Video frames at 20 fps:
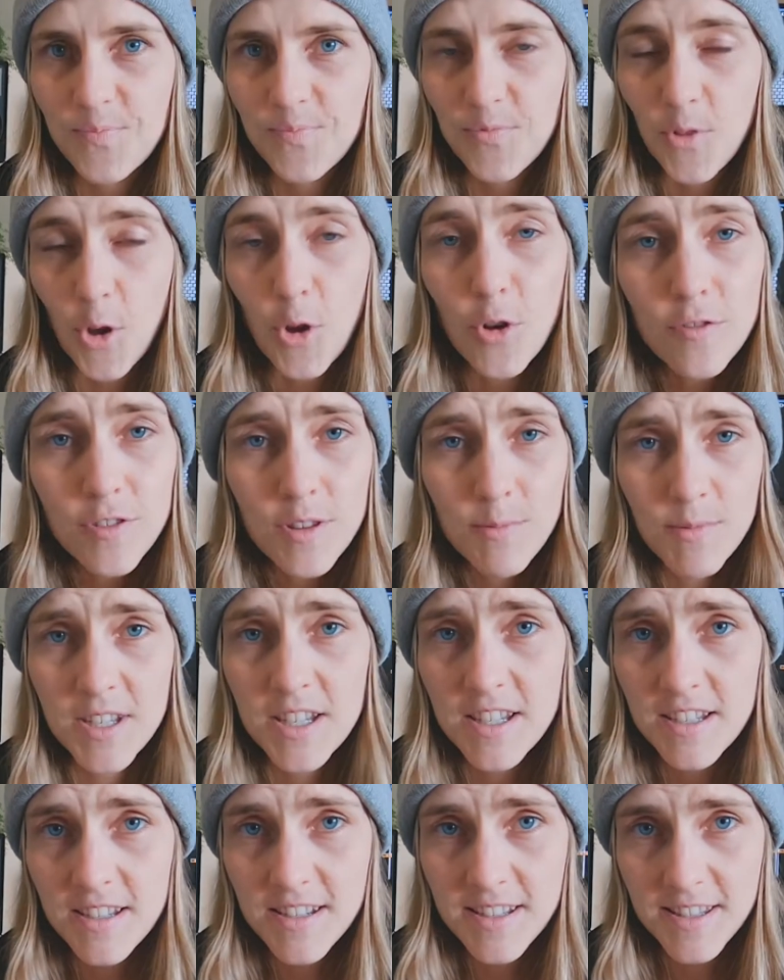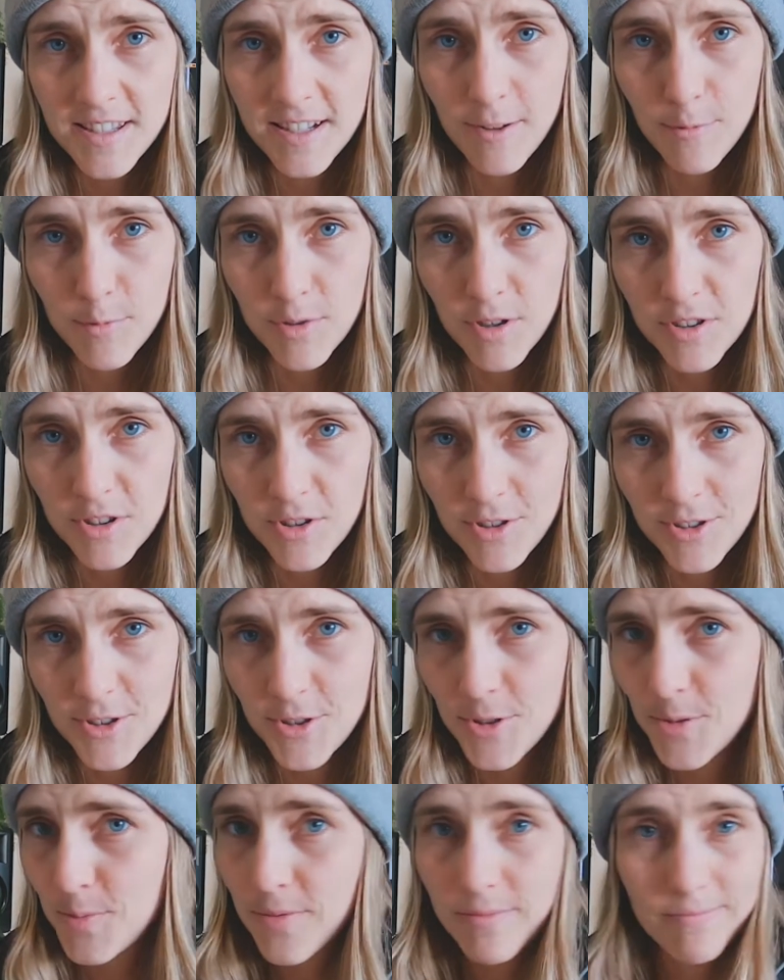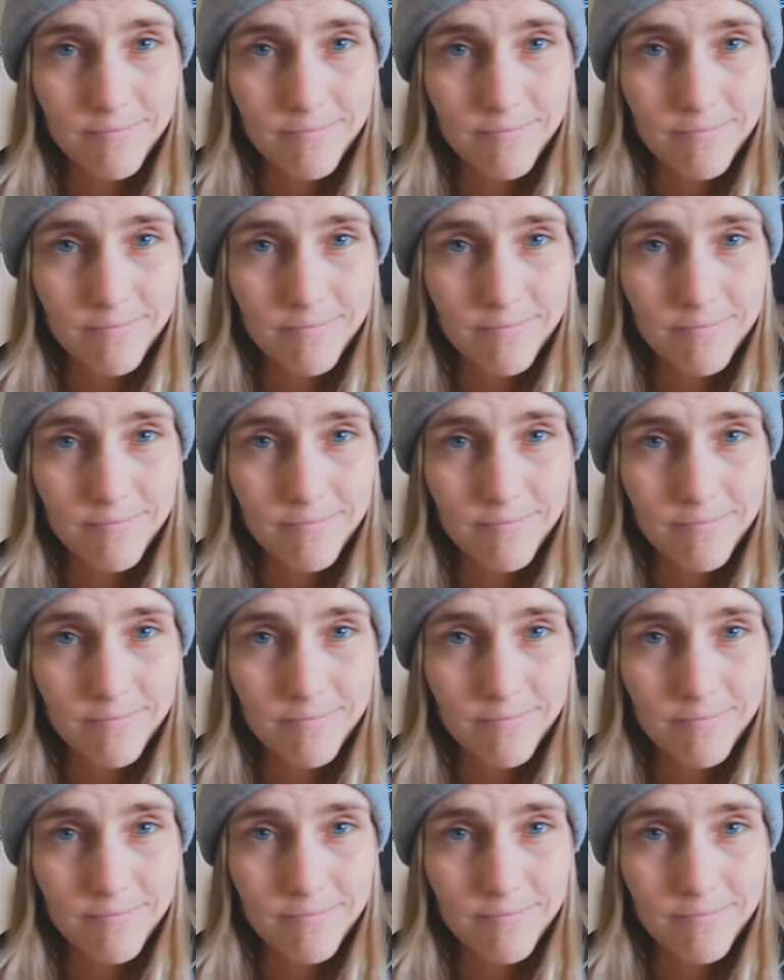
Over the many years that I've been on YouTube,